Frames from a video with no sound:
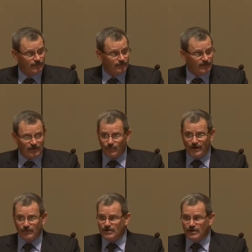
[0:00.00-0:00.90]
And we
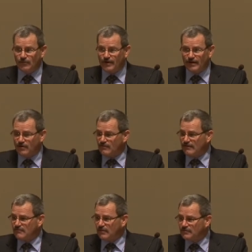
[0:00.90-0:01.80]
only go there because
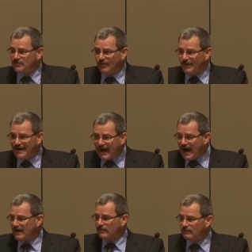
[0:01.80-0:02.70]
that's the only thing we
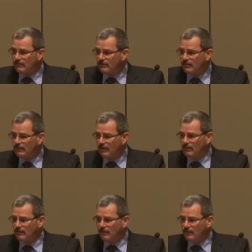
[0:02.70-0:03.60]
got.
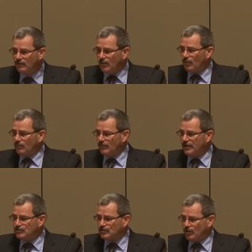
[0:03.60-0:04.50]
We want a
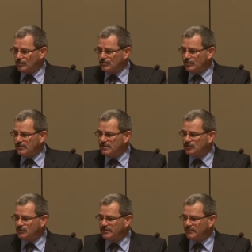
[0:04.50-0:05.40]
real church going to teach
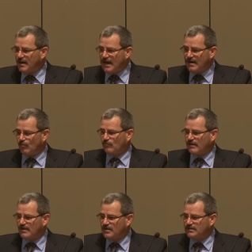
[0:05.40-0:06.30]
us what the Bible
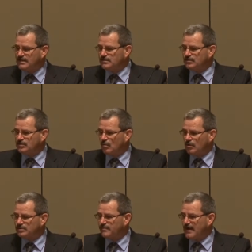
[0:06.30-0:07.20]
says, not teach us to
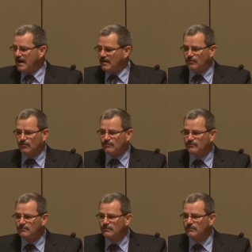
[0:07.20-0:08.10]
worship idols."
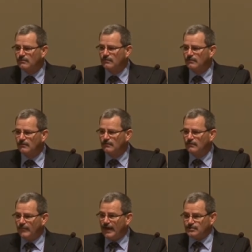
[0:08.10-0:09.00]

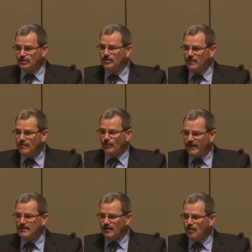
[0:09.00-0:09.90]
Imagine the people,
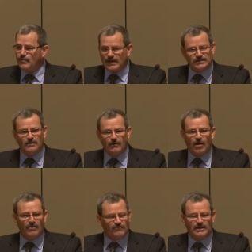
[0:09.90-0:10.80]
they know that. They're
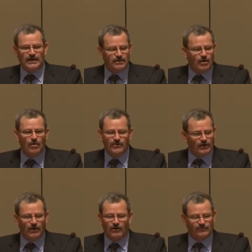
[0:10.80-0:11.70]
lost and they know they're
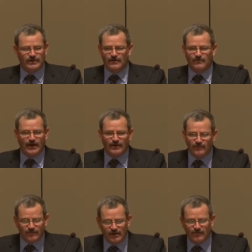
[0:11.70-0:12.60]
lost and they're saying,
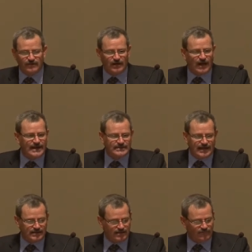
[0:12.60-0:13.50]
send us a light
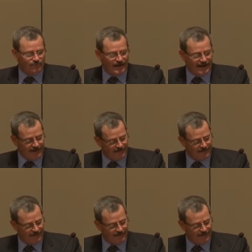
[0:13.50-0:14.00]
down this way.